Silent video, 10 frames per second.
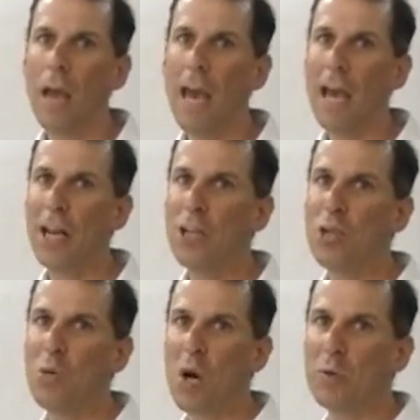And
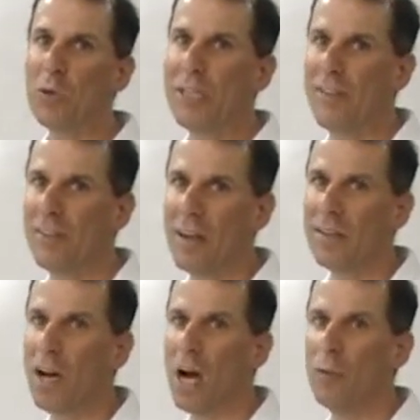you want to release on
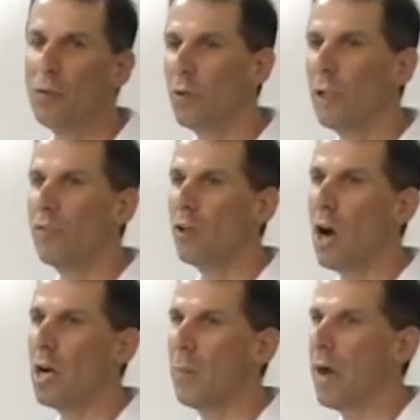time. So let's
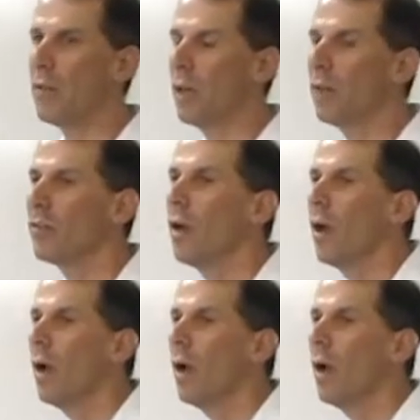talk about this.